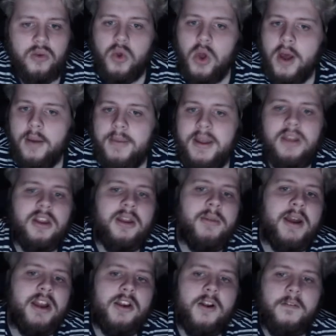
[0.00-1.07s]
come into the
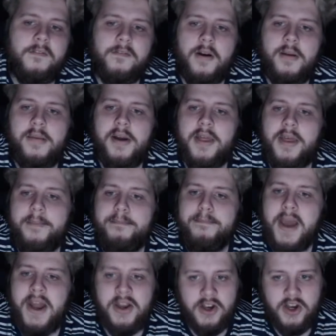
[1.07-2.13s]
match from the
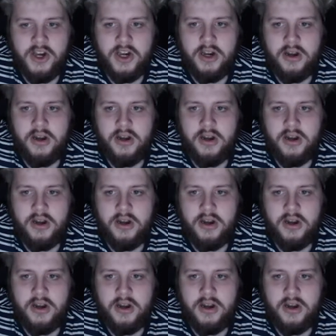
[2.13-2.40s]
bench.